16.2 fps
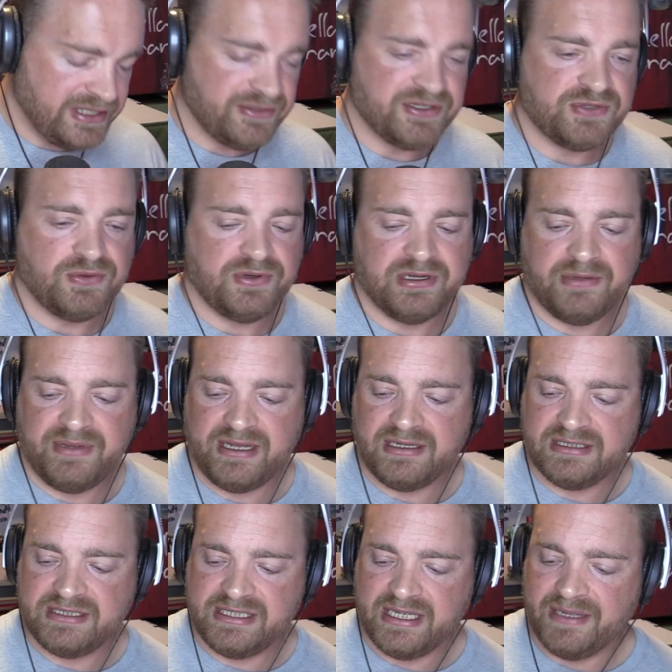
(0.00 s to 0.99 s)
There was one
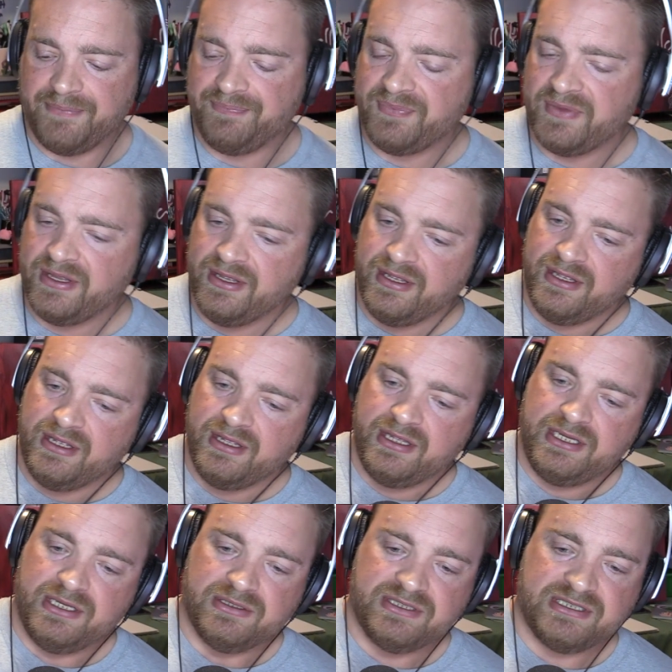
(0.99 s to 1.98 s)
about,
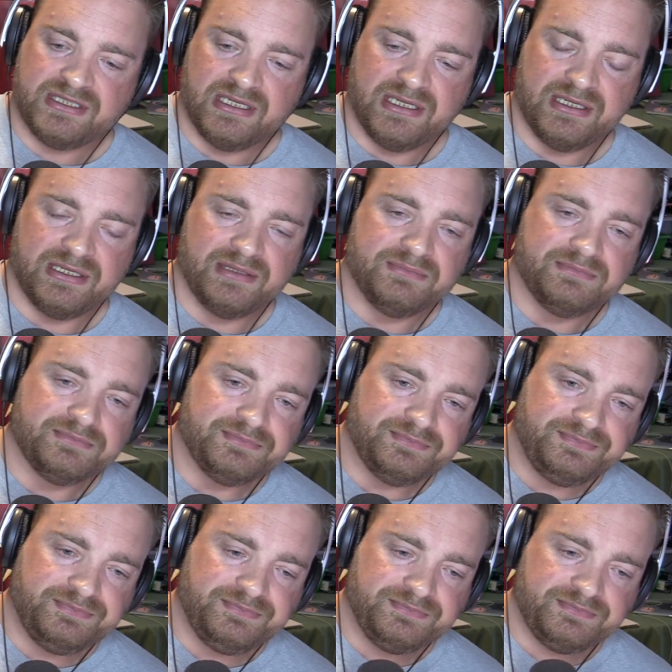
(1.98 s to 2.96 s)

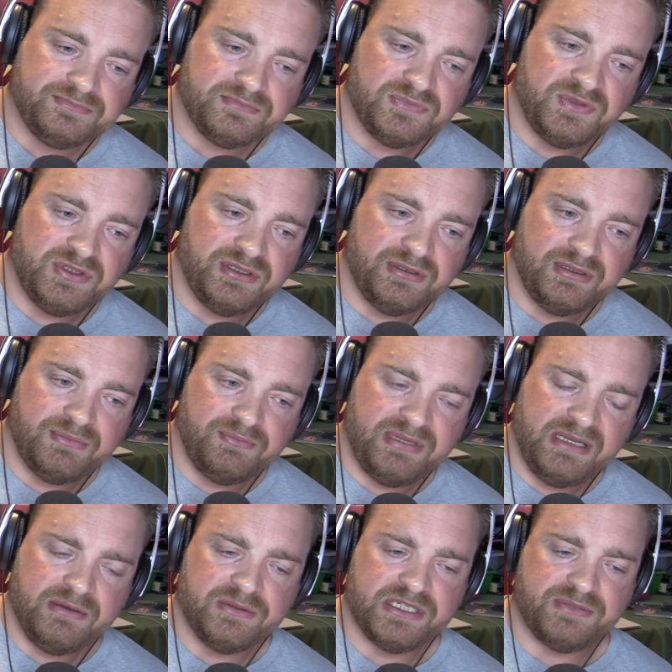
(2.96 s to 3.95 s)
some
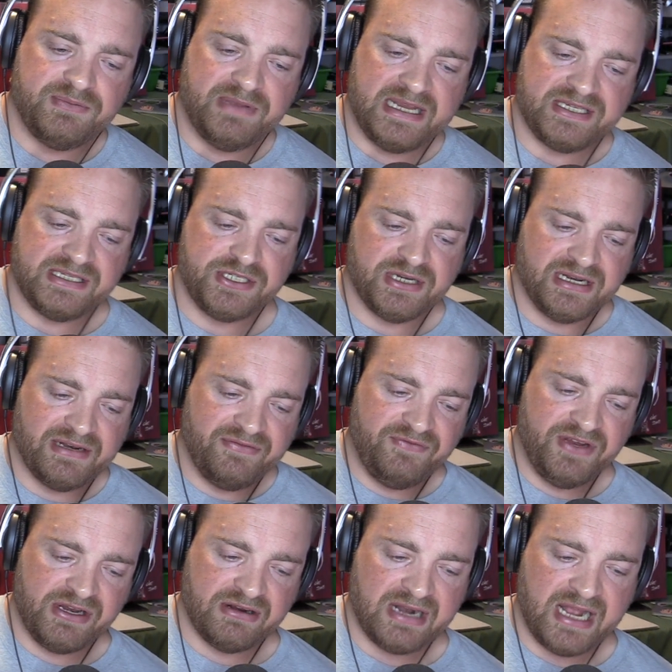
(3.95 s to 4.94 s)
people just basically trying to
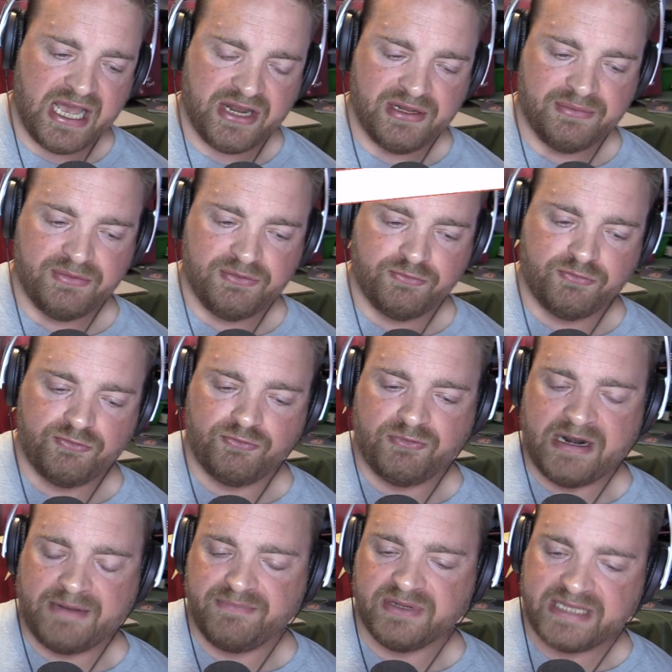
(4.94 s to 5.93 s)
figure out how to
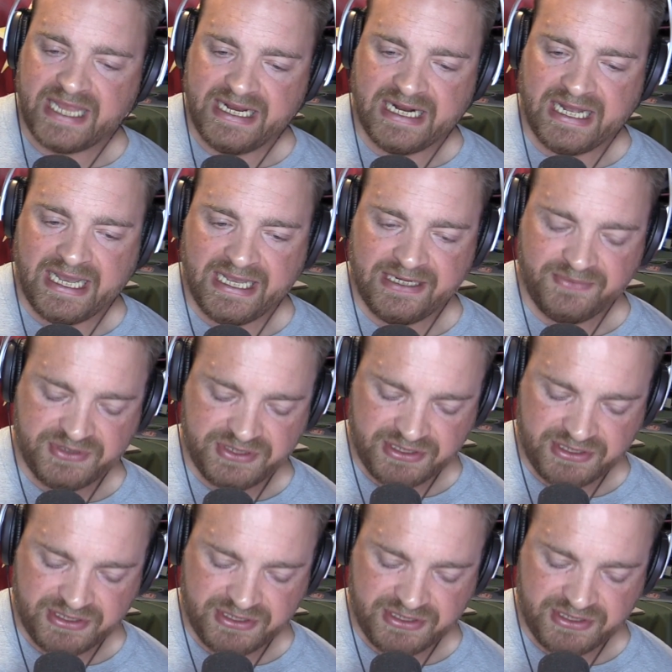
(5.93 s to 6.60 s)
replicate items.